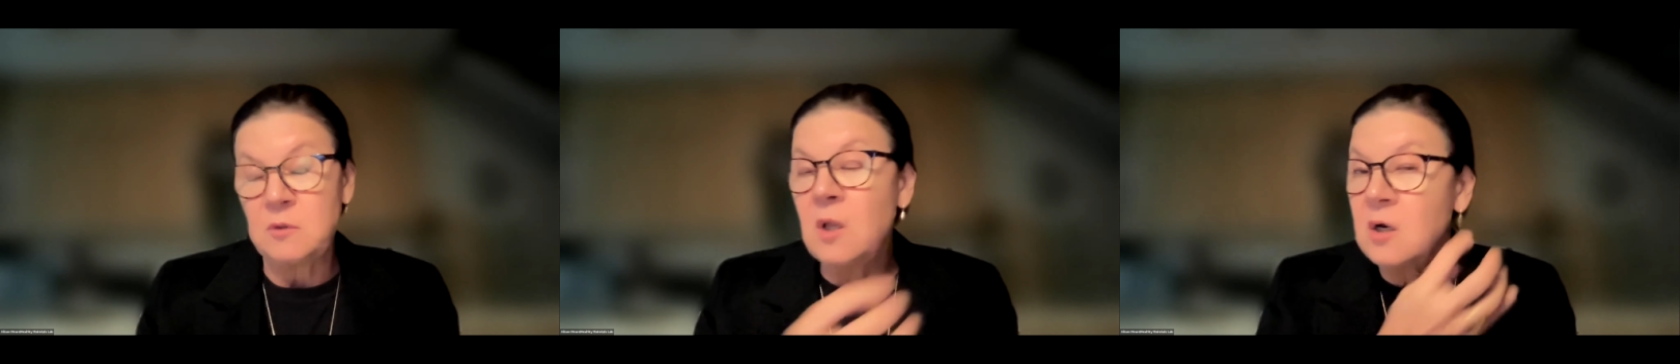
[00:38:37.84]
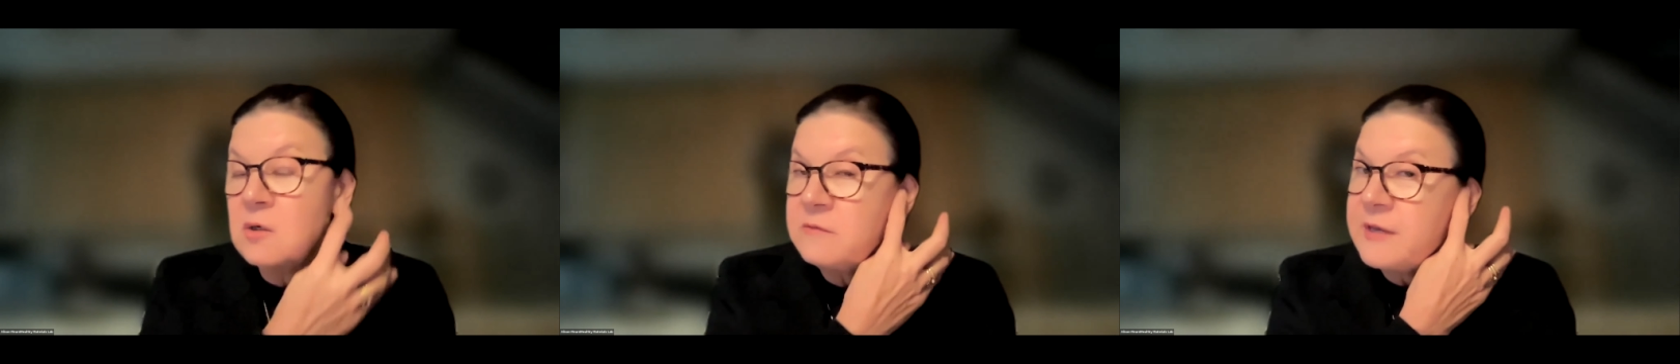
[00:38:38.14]

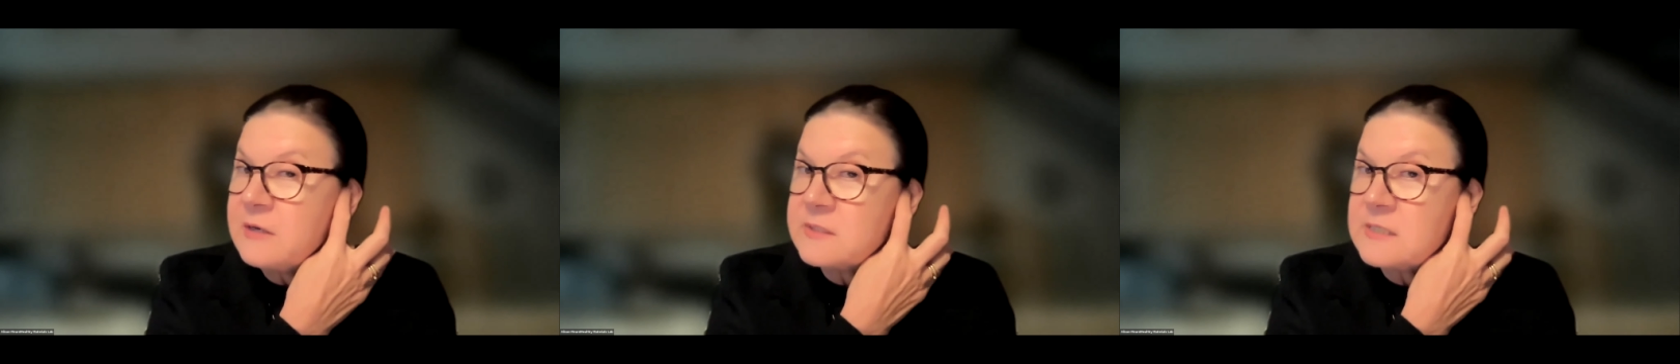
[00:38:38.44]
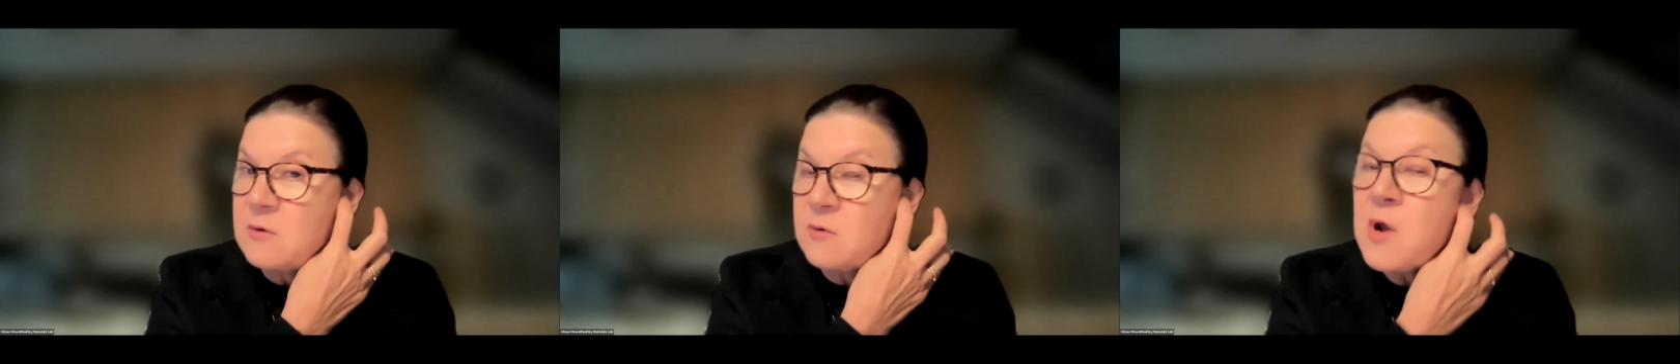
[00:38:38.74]
low
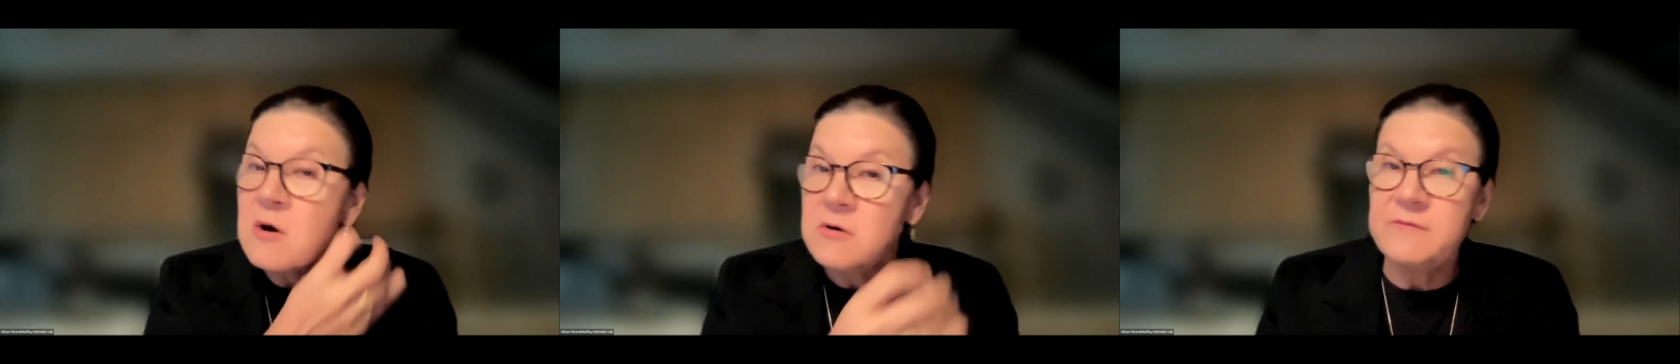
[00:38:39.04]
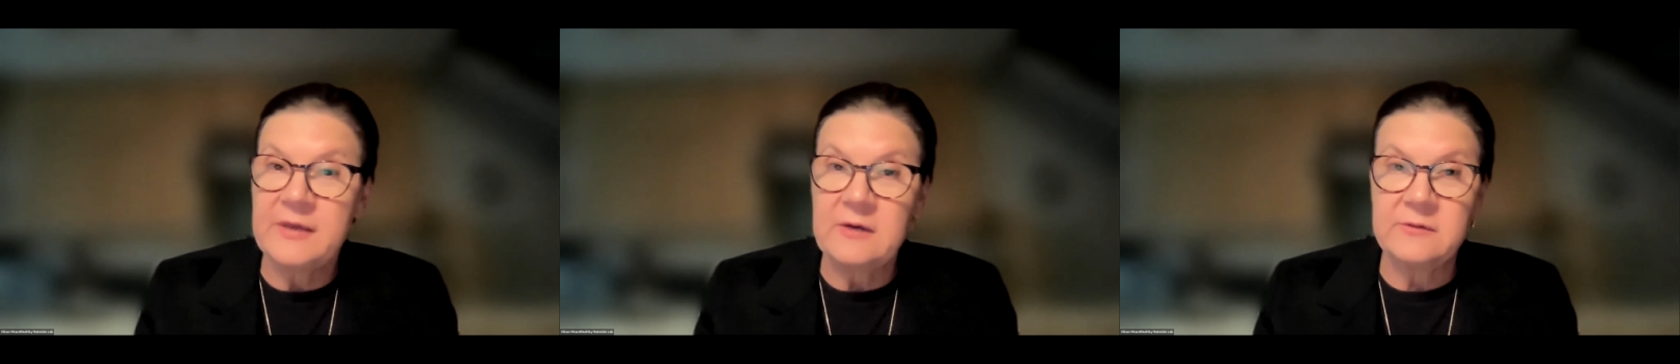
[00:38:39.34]
VOC or no
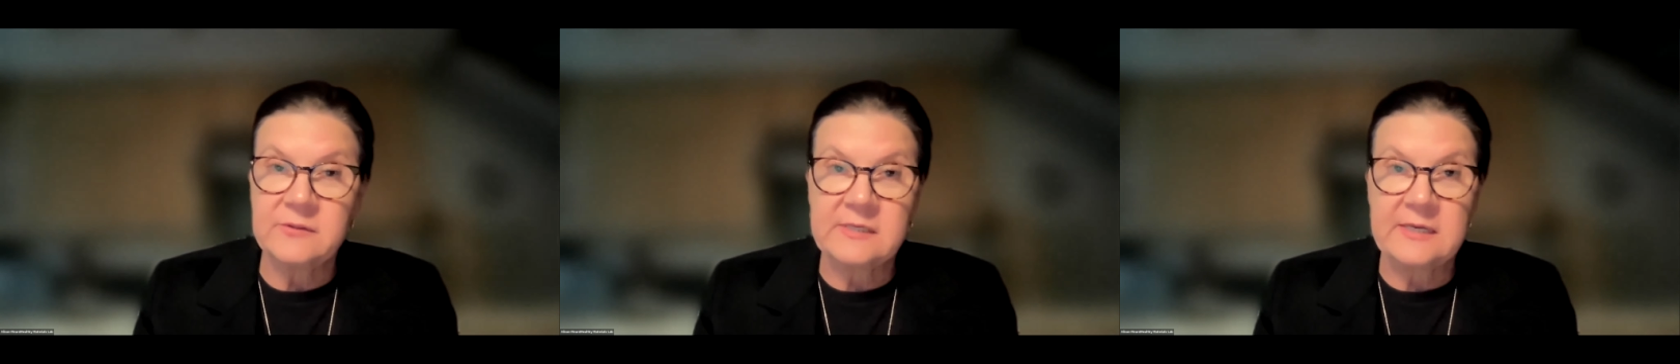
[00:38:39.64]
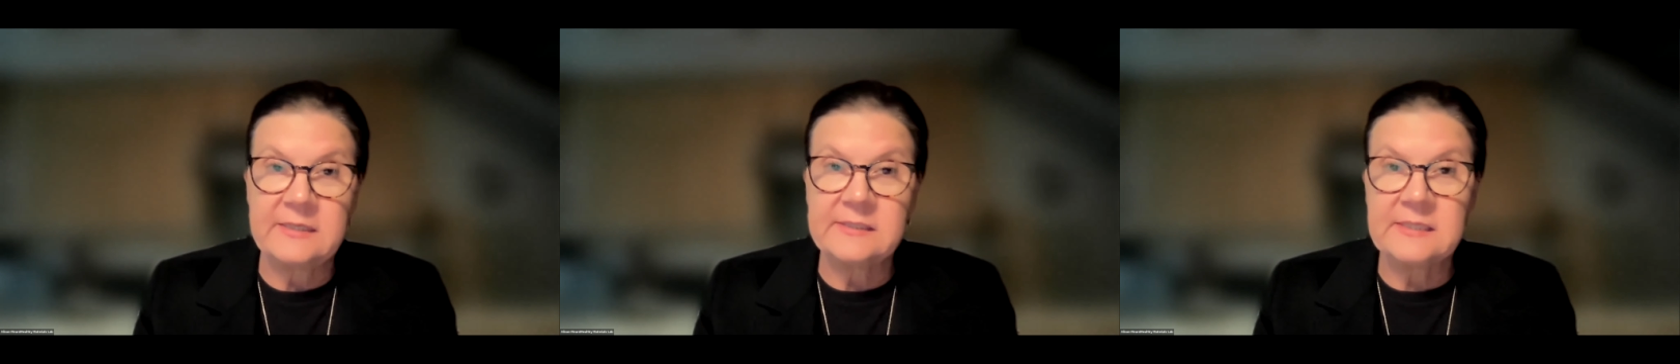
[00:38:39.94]

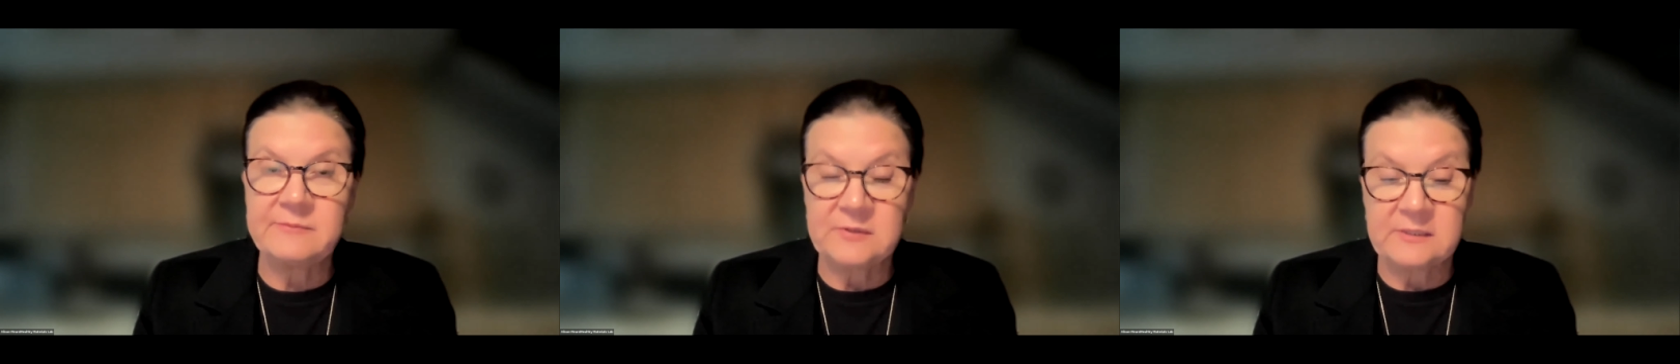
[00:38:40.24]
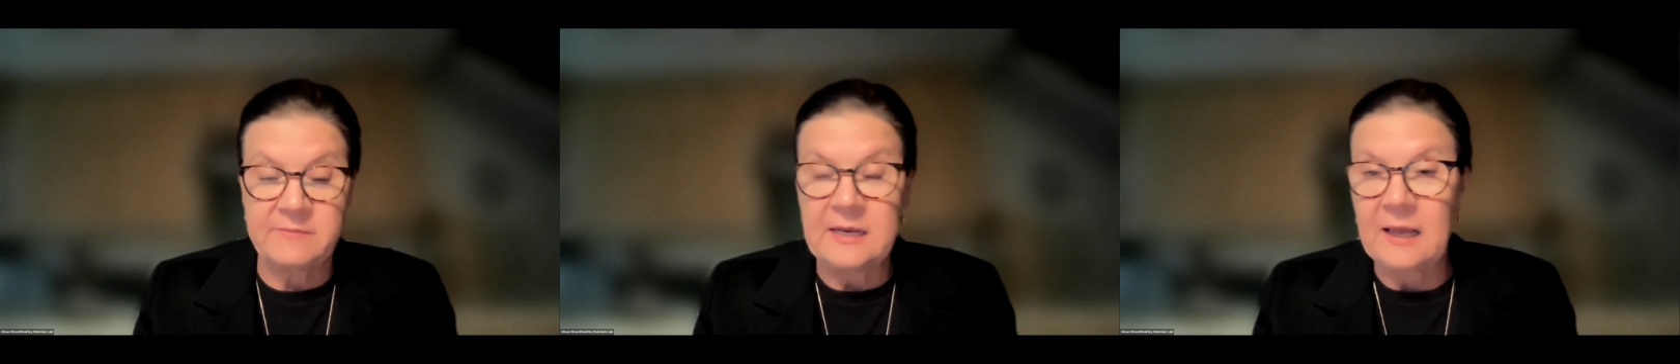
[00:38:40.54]
VOC seems
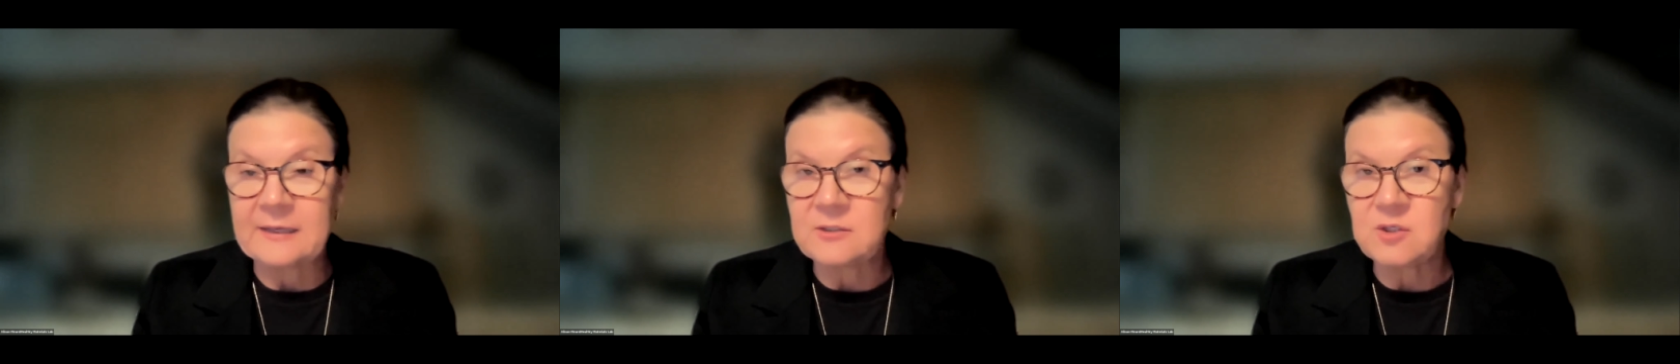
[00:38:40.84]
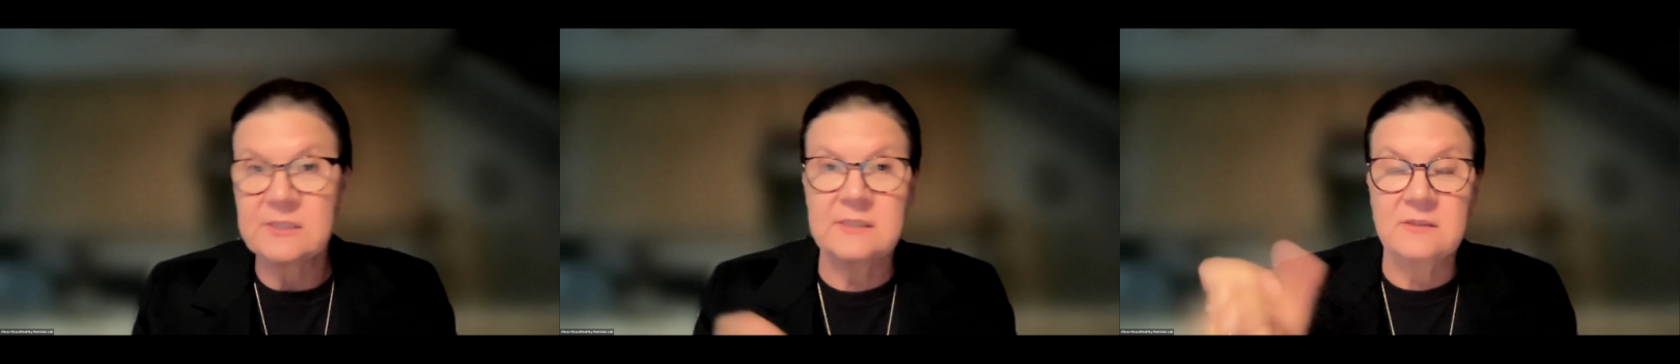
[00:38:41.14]
to be like
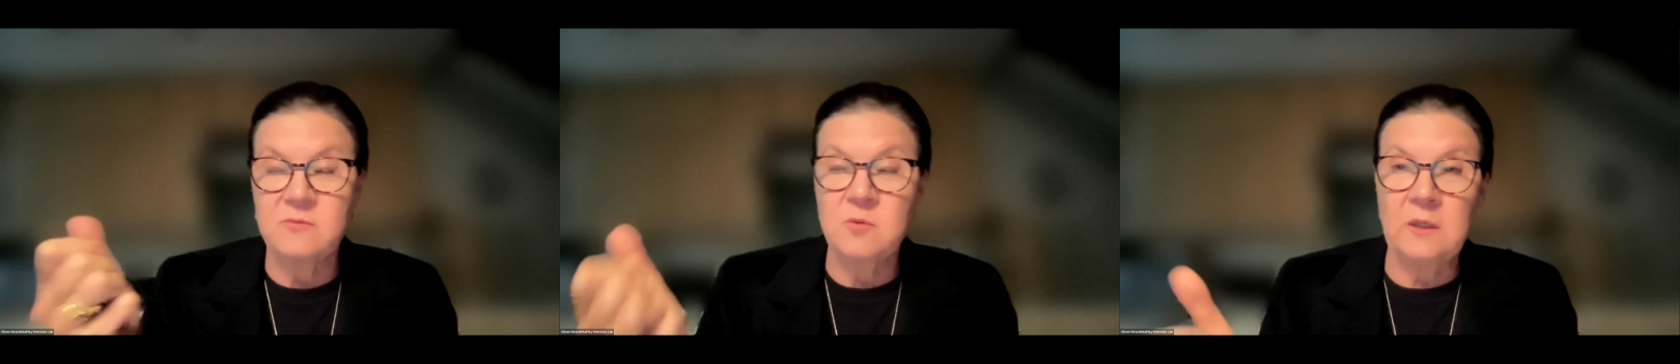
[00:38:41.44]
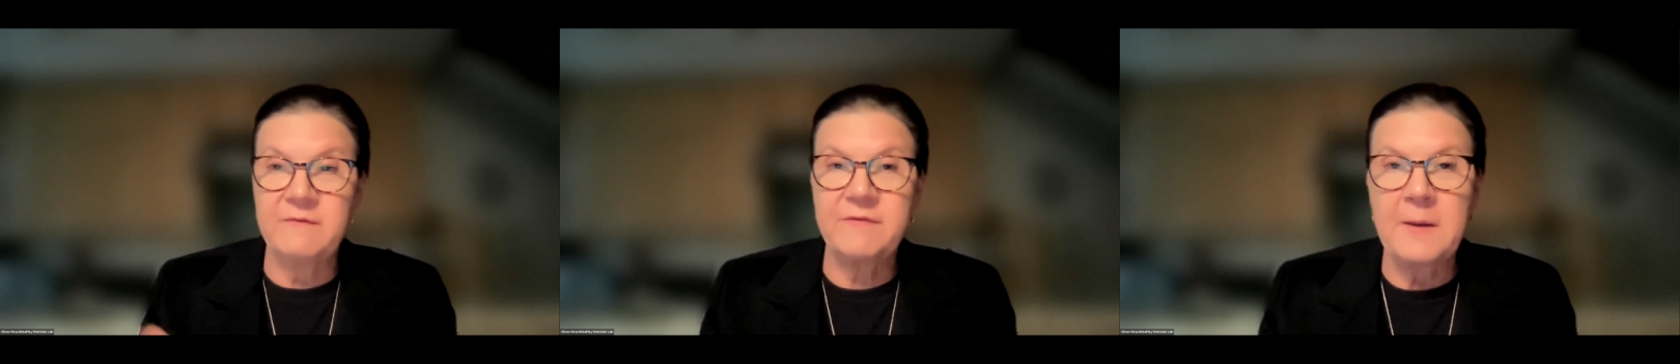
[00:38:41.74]
just as a
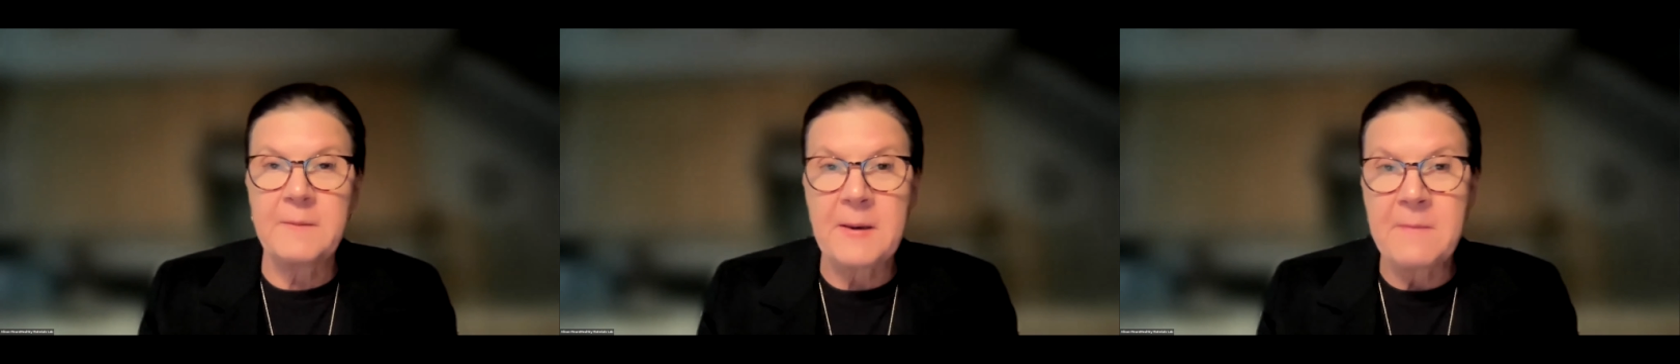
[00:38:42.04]
rule of thumb,